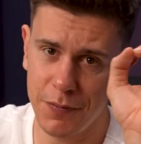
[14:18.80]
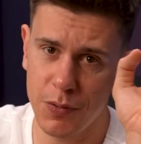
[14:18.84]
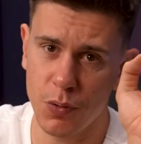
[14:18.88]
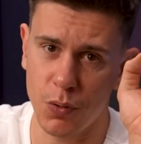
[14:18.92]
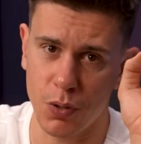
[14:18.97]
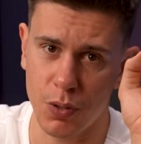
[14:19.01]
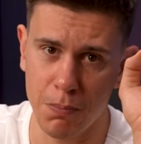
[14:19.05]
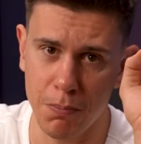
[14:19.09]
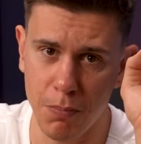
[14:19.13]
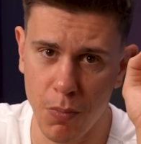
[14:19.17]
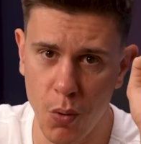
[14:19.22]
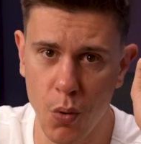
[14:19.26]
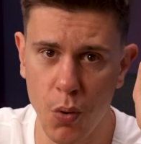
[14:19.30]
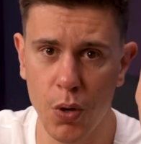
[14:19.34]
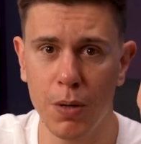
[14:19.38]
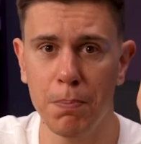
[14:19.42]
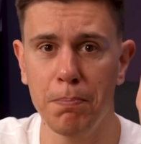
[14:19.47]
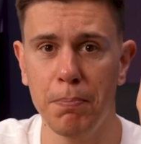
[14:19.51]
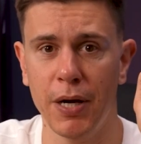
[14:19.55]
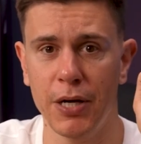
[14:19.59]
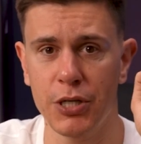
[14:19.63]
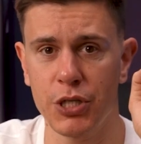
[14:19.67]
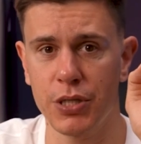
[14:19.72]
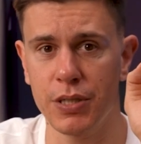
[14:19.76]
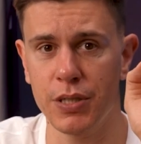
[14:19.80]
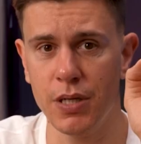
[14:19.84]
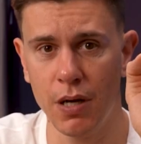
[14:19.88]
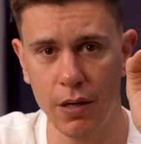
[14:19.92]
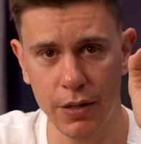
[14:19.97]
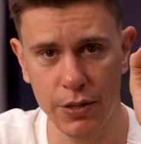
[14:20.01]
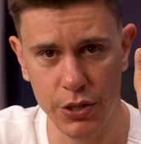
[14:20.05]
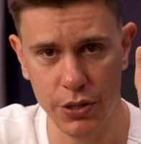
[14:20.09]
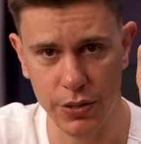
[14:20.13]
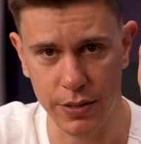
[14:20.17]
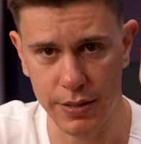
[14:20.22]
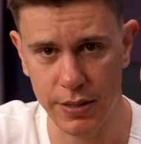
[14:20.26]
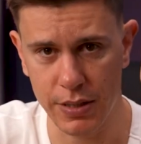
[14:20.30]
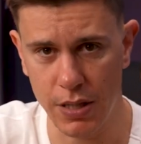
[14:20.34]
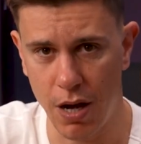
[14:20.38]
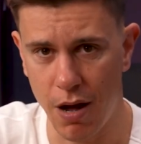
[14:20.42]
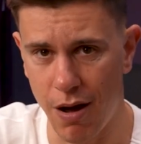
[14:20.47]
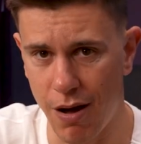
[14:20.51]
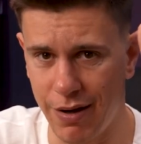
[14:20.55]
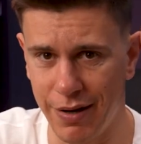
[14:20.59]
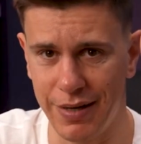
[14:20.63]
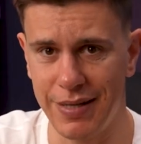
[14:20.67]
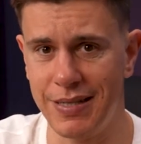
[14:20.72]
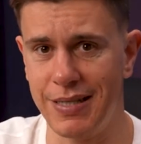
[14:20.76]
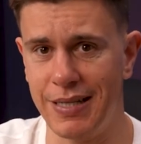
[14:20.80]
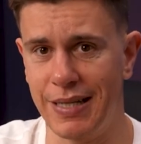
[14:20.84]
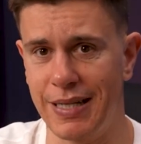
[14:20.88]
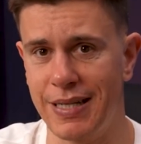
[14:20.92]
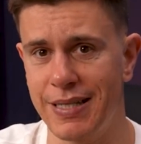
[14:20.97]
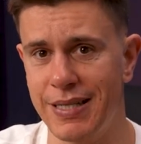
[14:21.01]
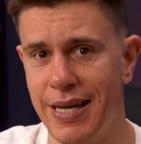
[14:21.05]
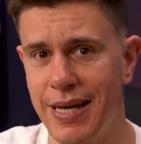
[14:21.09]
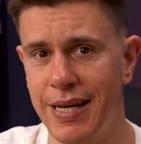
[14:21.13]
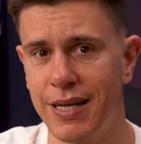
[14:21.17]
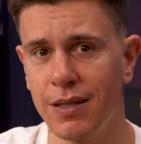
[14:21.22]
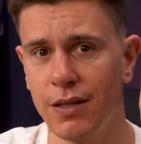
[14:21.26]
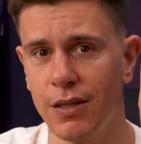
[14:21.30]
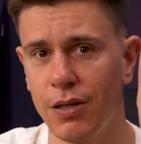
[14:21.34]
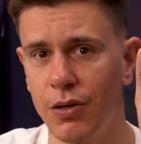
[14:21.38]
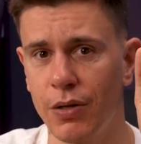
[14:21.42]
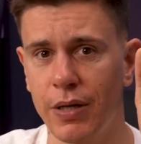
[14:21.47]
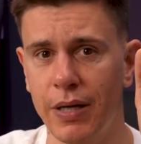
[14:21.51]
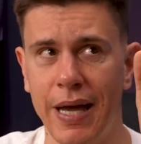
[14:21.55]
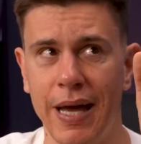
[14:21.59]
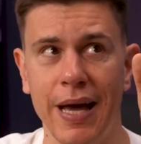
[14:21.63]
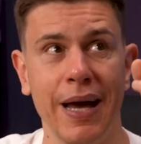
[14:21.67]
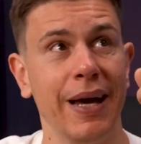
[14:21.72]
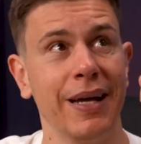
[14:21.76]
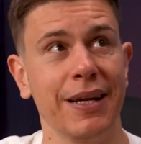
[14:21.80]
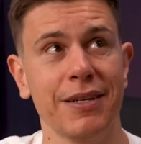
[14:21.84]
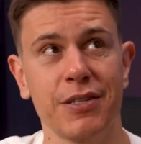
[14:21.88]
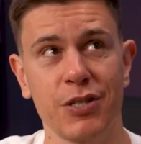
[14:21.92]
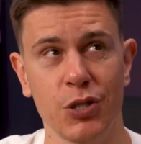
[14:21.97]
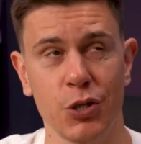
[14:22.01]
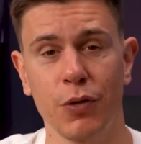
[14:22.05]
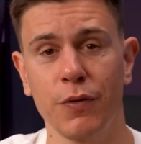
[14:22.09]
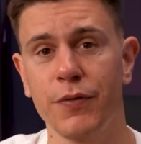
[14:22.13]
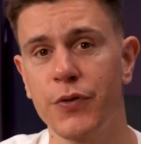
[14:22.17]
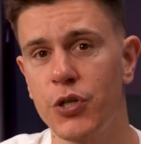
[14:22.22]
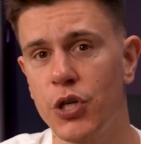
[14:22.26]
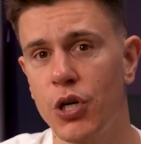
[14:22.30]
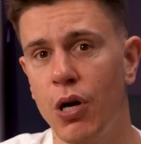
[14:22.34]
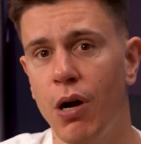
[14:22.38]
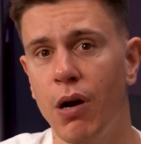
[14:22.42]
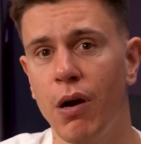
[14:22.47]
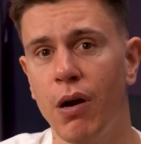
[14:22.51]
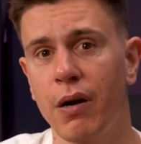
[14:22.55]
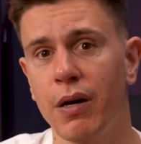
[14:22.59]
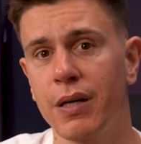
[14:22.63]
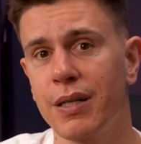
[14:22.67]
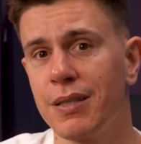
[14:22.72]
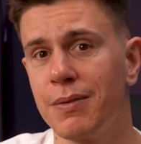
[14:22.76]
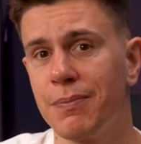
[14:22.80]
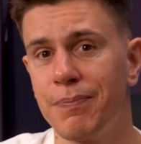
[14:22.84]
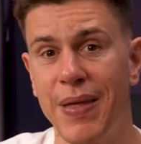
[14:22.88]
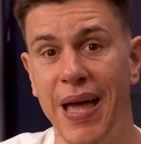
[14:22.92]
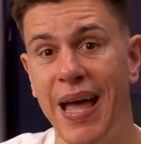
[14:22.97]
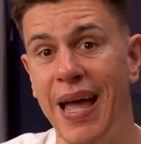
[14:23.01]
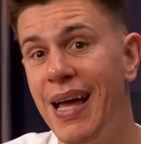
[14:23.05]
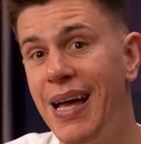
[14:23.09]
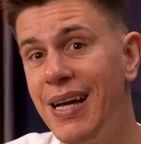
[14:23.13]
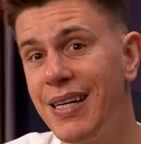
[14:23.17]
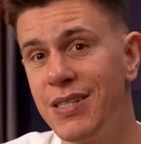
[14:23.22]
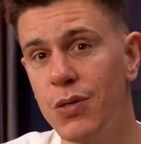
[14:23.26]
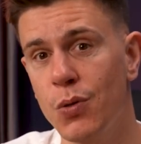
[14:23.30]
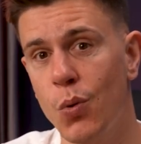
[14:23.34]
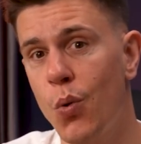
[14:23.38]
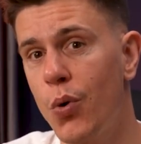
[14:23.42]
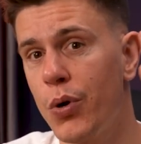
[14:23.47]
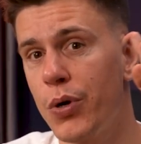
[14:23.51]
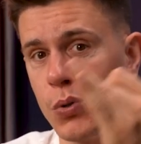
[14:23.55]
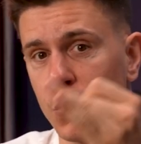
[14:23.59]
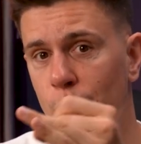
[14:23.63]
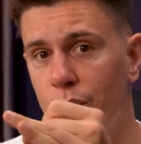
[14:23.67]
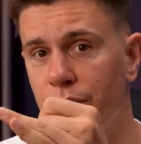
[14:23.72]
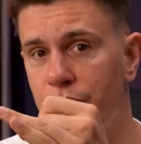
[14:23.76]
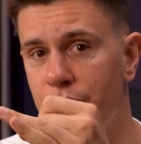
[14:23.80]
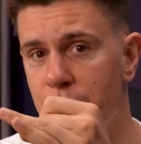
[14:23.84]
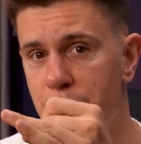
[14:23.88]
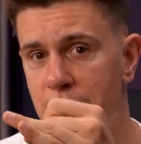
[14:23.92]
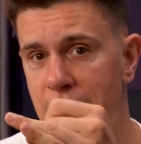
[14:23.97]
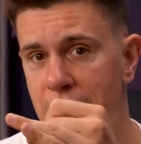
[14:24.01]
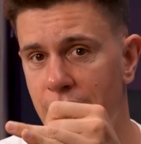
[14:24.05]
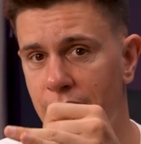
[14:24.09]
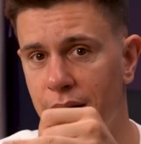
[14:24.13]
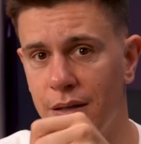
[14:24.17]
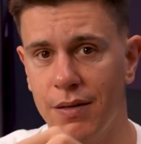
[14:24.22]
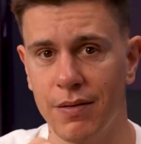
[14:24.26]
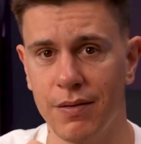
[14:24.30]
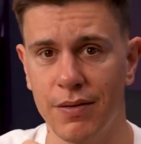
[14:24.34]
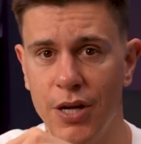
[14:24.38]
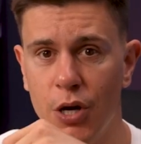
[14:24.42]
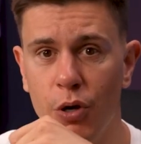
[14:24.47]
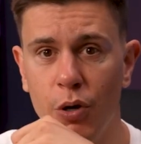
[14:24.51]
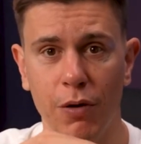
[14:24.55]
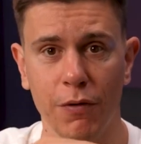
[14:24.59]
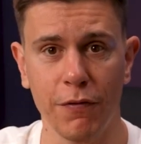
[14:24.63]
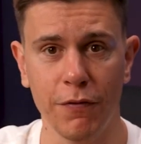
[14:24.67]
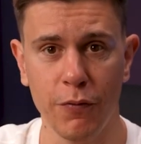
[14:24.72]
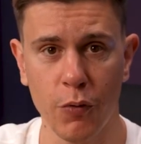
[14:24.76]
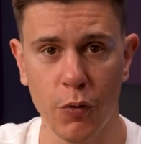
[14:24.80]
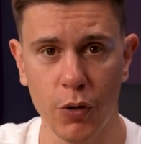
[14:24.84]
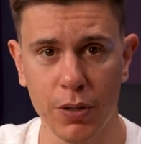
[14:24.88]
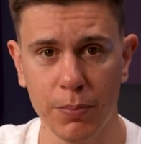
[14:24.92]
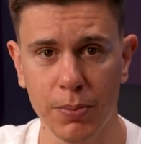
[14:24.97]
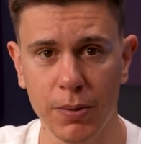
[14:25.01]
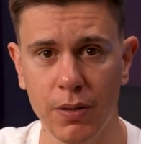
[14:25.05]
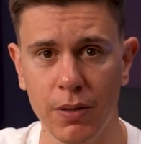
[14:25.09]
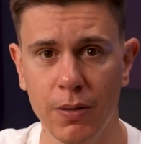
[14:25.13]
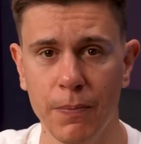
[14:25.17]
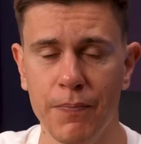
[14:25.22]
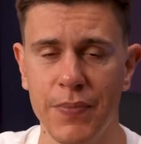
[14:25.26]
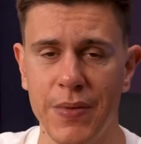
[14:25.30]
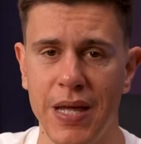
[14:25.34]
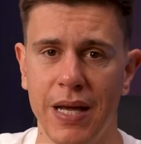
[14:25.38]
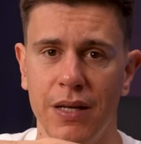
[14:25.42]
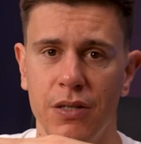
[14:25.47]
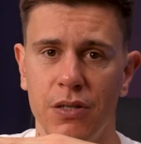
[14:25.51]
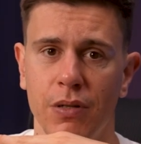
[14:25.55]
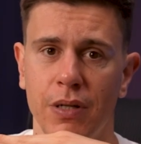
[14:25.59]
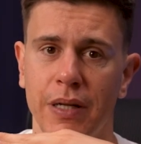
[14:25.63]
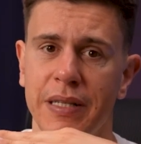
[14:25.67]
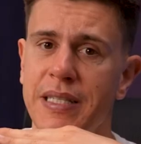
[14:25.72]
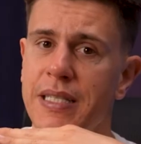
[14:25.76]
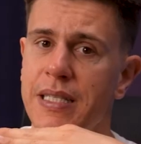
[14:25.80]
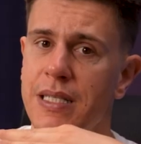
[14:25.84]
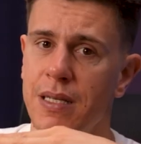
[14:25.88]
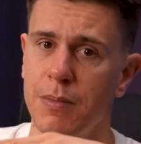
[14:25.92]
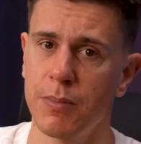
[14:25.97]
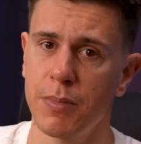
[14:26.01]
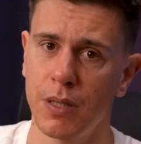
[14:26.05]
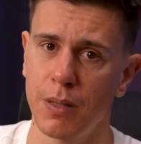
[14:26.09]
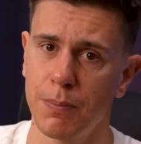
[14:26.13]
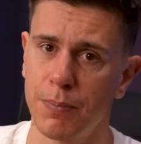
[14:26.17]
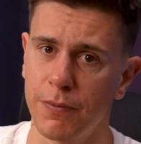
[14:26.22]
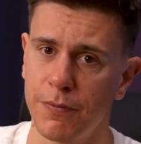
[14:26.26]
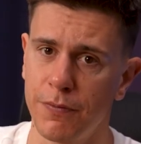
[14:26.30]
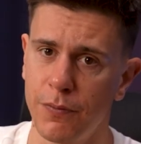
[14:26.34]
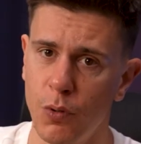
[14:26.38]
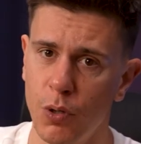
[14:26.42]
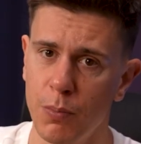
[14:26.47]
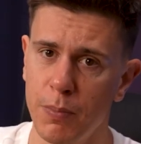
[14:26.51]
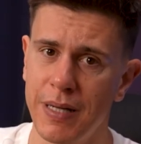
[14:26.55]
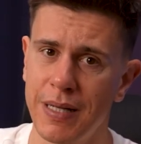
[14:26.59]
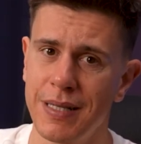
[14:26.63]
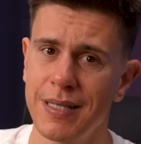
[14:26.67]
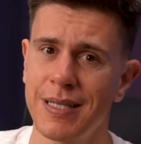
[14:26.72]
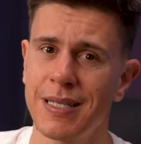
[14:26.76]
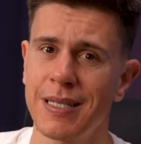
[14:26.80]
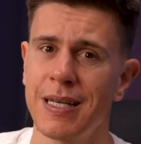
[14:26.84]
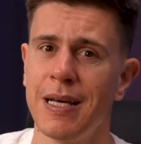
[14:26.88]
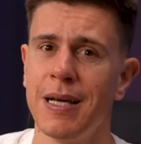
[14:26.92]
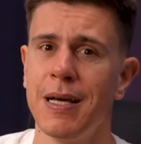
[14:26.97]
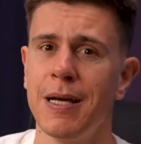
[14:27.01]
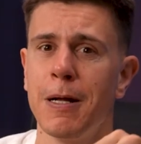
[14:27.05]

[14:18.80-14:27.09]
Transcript: you're more budget conscious, honestly, take a look at Surfshark and or NordVPN. They're affordable and you've got similar performance.